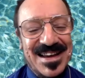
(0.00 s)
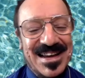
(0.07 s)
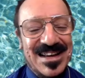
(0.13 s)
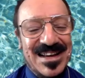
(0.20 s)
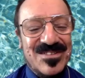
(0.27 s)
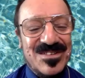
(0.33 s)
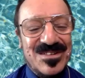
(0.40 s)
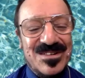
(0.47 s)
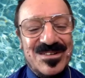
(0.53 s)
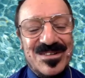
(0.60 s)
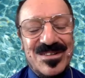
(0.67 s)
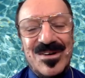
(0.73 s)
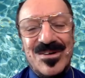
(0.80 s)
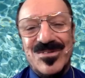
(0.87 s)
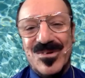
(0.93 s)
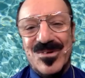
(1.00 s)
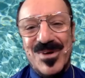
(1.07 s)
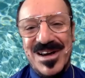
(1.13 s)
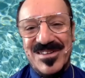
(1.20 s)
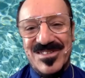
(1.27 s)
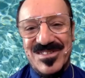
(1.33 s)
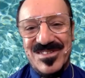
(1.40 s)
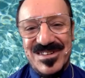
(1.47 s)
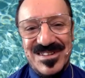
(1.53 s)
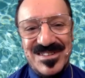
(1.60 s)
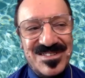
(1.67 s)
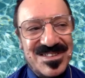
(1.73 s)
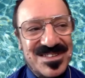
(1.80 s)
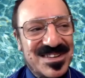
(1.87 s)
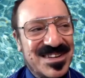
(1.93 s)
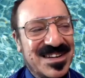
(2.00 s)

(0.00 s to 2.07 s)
answer those questions.